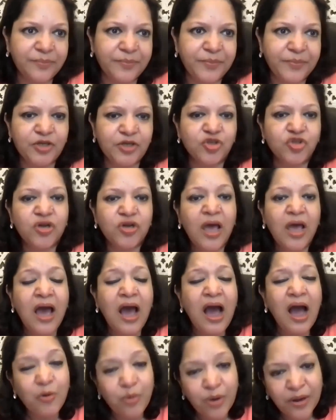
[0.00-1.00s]
the pinch.
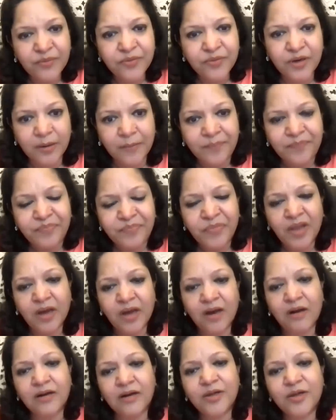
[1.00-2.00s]
However,
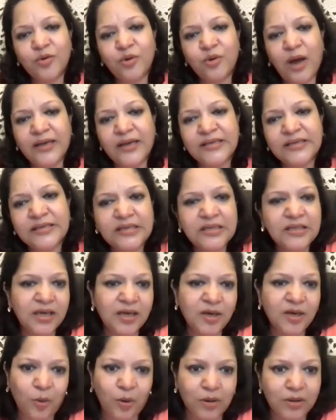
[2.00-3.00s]
I still
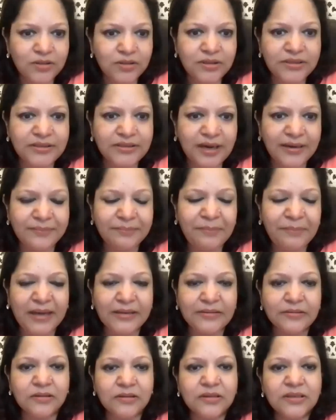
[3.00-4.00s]
think quality time
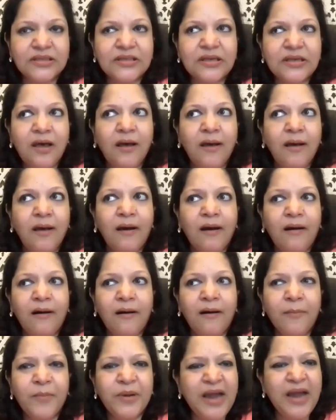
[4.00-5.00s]
matters.
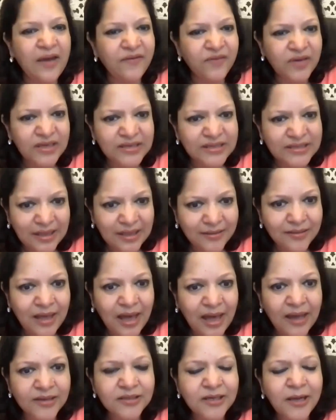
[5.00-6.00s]
But having said
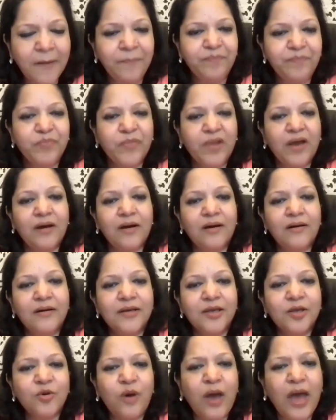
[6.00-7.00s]
that,
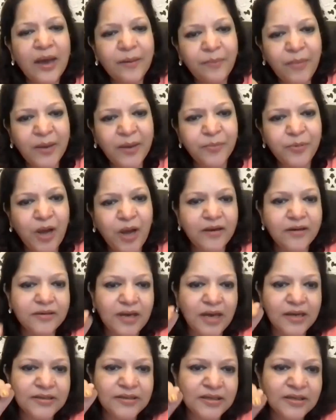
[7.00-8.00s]
am I
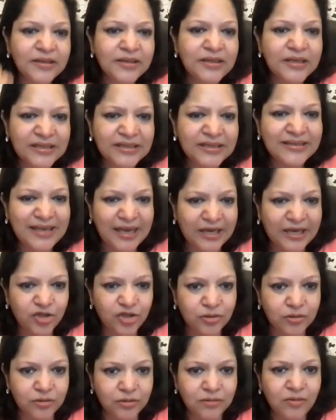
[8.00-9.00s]
prioritizing this
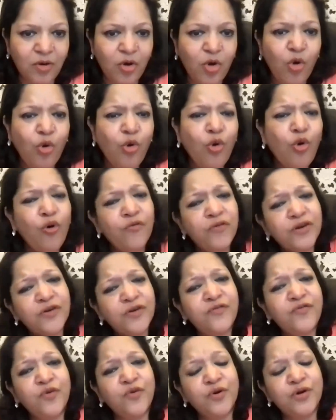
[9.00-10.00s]
session over a
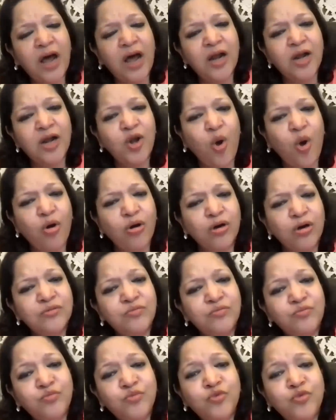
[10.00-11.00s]
4-hour long
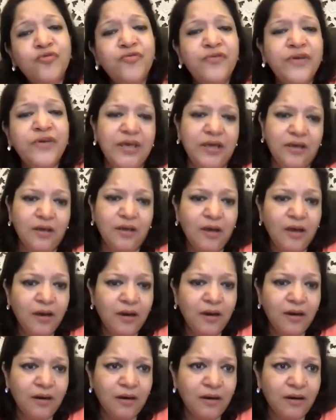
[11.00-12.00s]
movie
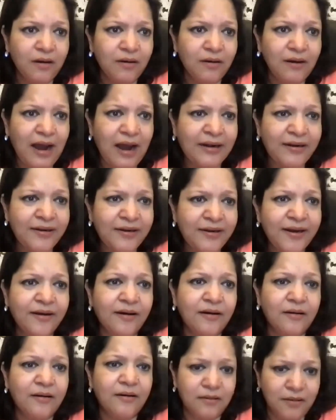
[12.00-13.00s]
and
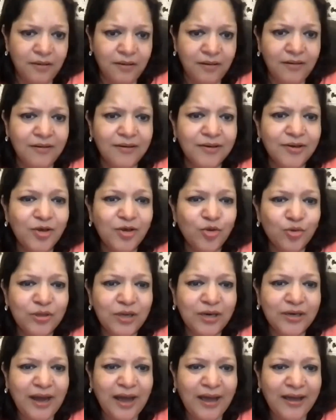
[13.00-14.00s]
dinner,
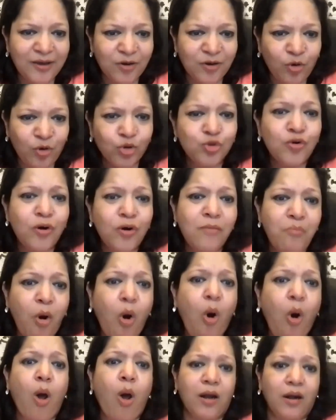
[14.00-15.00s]
that I go to a
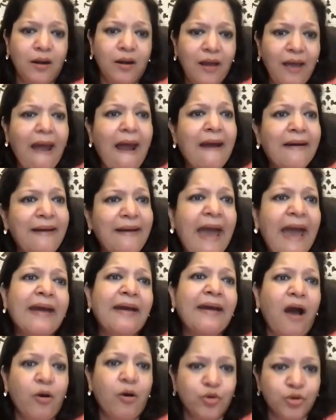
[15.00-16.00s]
mall and
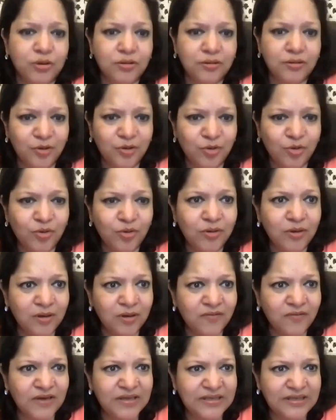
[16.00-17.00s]
hang out,
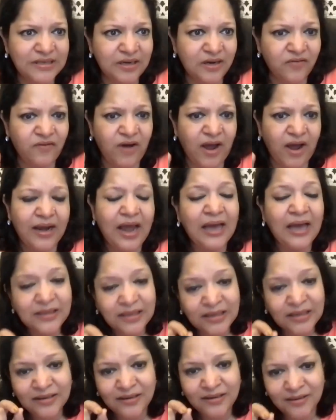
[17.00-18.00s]
once in a while? I
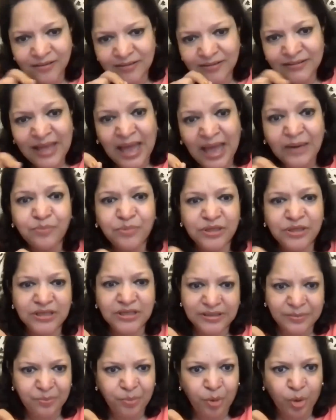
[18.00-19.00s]
think that bit
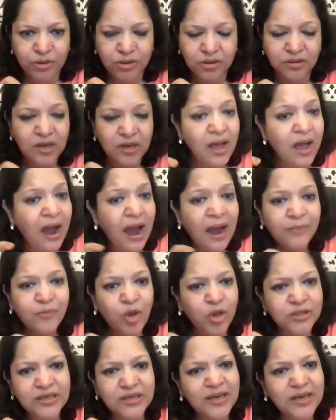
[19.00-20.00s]
is important. I'm
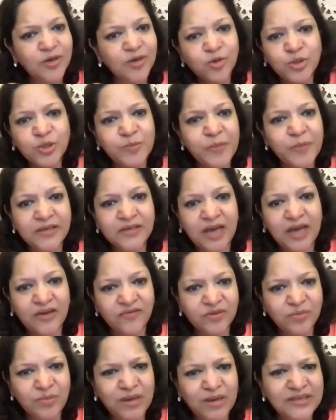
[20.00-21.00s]
not saying I don't spend time
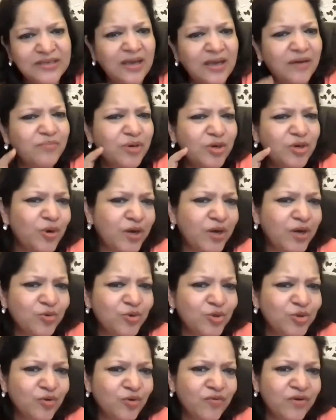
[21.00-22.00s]
with my son, but do I
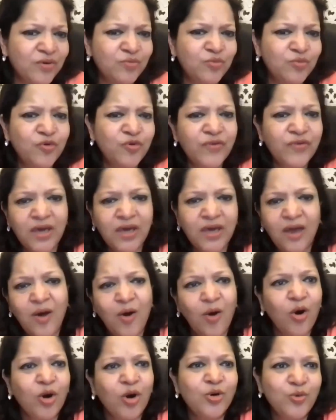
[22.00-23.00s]
do it over a movie
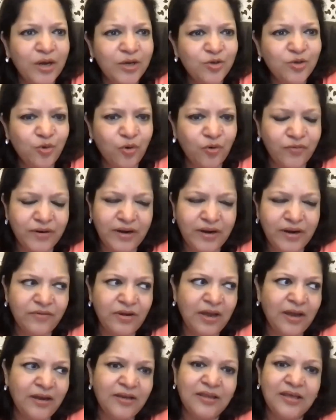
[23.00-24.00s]
or do I do over
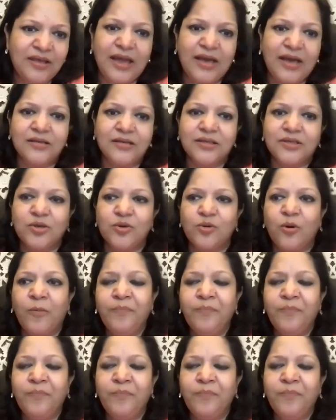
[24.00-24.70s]
anything else,